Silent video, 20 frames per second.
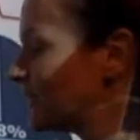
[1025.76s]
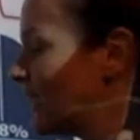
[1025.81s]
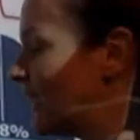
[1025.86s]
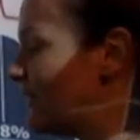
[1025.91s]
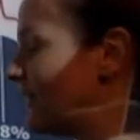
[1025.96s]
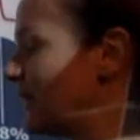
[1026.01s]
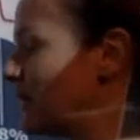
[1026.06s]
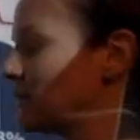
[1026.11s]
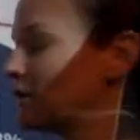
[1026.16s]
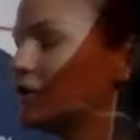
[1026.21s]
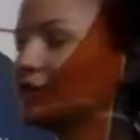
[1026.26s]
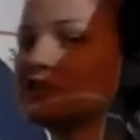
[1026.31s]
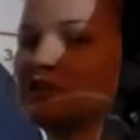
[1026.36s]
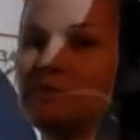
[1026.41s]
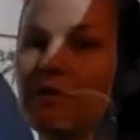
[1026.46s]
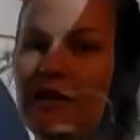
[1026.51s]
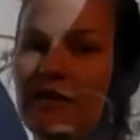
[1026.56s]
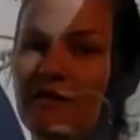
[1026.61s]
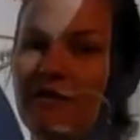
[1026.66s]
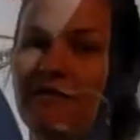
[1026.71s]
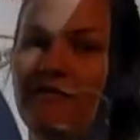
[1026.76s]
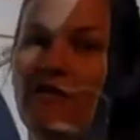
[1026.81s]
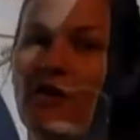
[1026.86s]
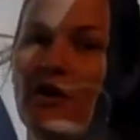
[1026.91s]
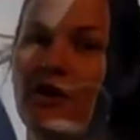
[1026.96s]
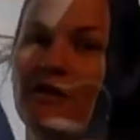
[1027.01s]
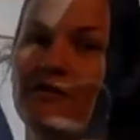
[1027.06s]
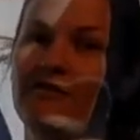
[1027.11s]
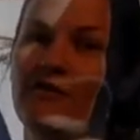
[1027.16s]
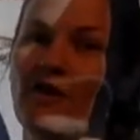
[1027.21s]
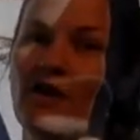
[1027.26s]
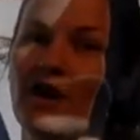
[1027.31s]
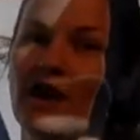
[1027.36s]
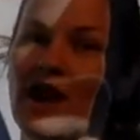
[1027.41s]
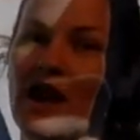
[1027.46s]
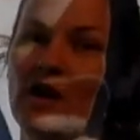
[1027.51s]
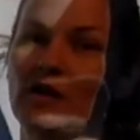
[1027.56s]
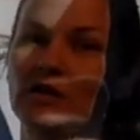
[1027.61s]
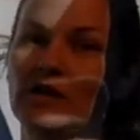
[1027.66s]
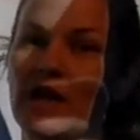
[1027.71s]
And they would also be in the far, far
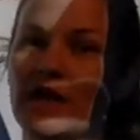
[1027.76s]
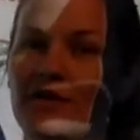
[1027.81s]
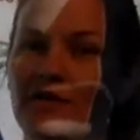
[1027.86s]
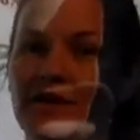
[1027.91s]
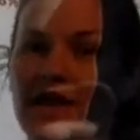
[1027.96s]
outlier